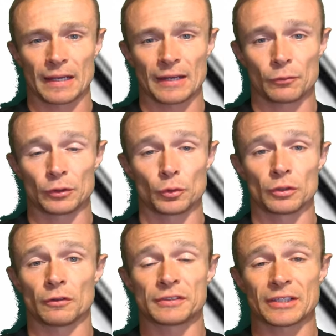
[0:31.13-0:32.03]
If we're
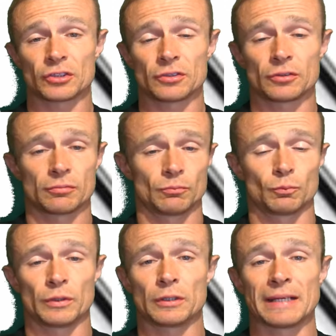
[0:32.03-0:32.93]
doing enough sessions,
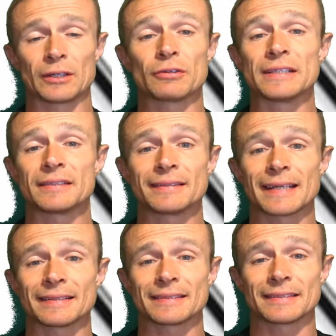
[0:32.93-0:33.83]
we increase the
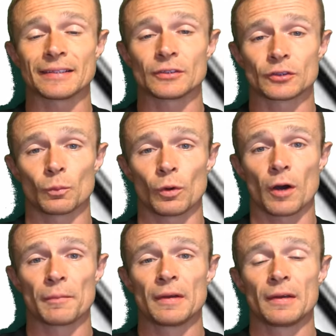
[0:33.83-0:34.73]
intensity
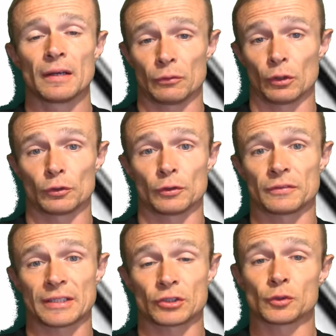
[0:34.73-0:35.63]
somewhat. If we're not doing enough
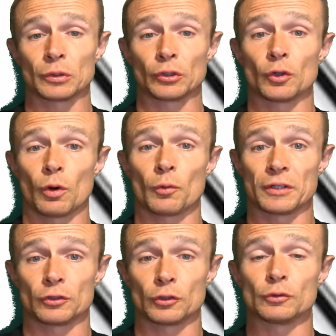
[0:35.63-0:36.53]
sessions, we look at what we
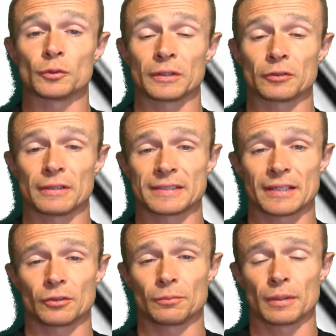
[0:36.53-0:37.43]
can do to increase
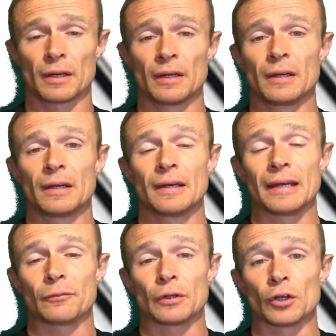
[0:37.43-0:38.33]
that number.
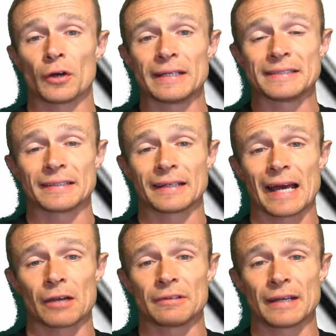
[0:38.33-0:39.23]
If we're not eating in a
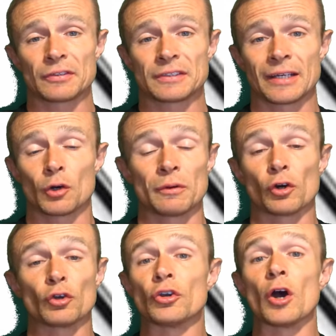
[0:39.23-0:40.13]
calorie deficit, or we've
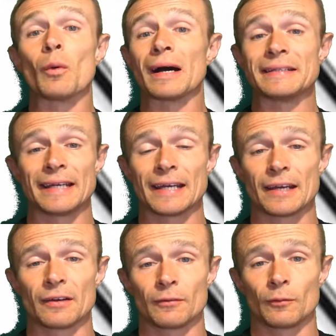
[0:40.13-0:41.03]
got no
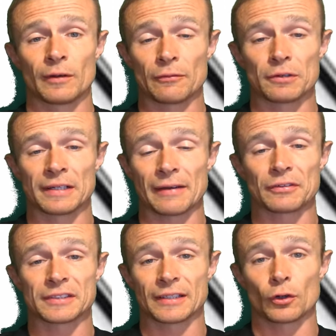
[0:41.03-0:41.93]
idea if we're in a
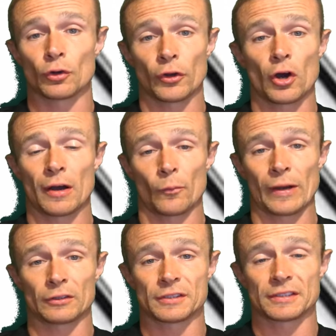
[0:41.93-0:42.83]
deficit or not, and
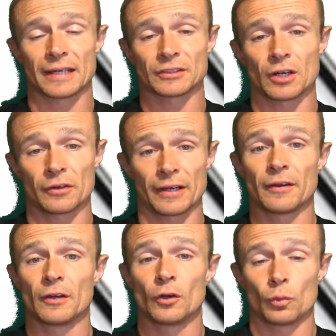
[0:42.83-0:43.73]
weight loss is our target,
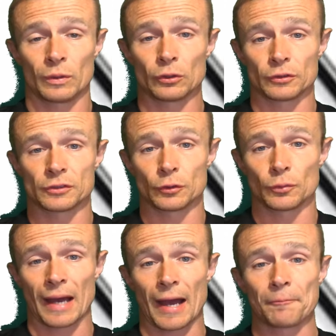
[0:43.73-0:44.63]
we look to do
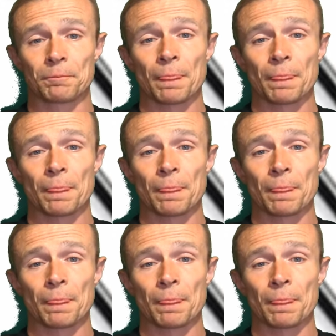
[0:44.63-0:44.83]
that.